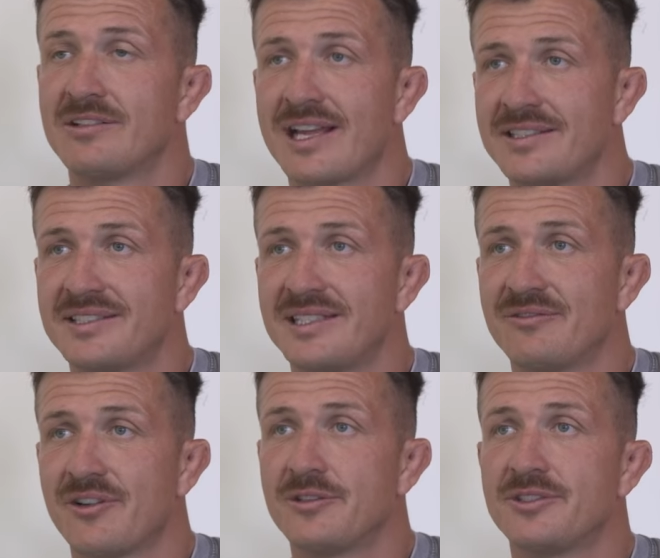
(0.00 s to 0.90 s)
they'd seen
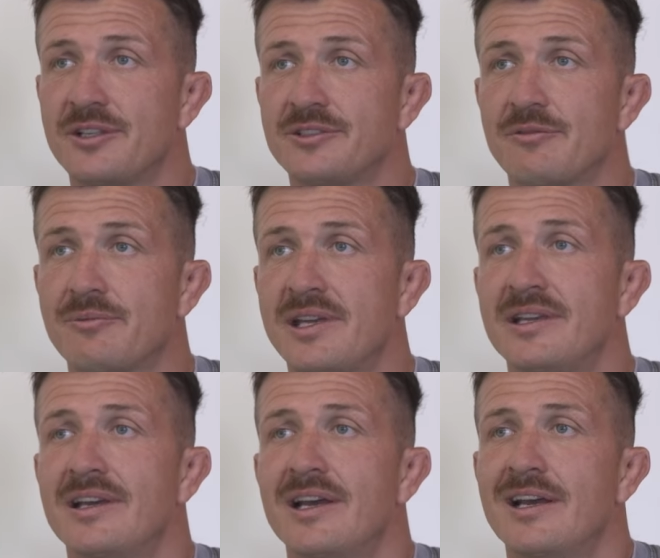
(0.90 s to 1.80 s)
photos of me,
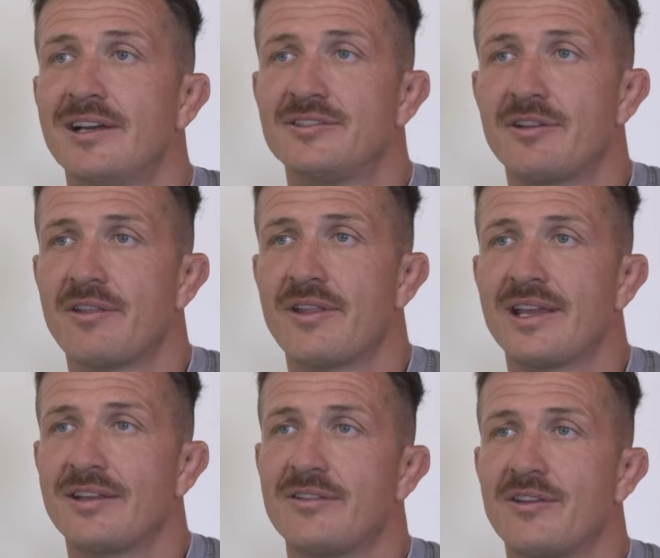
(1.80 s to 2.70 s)
so that they
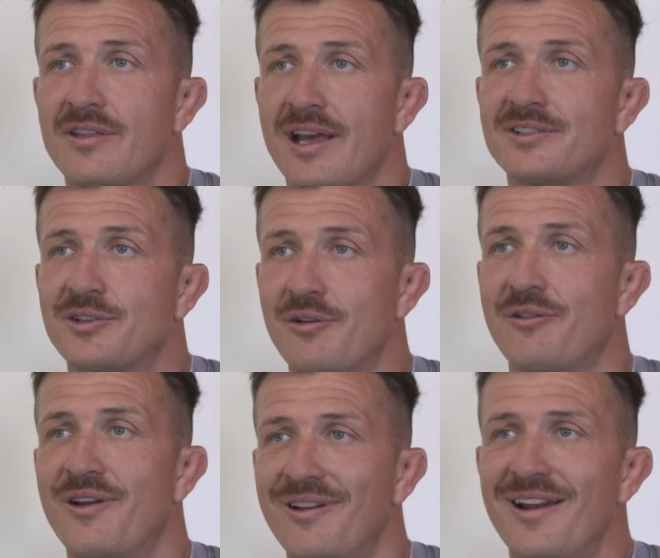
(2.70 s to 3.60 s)
could do their sort of